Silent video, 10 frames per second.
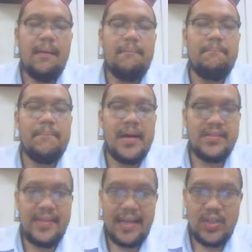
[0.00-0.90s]

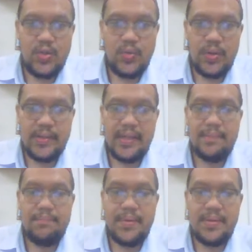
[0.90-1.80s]
must ensure that the
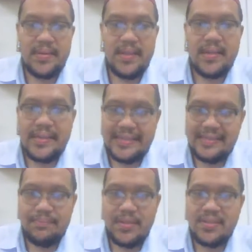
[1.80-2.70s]

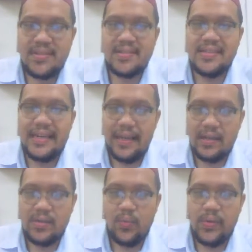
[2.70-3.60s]
business
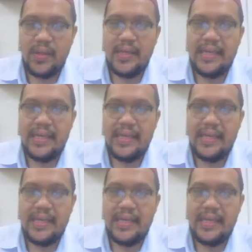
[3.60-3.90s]
deal with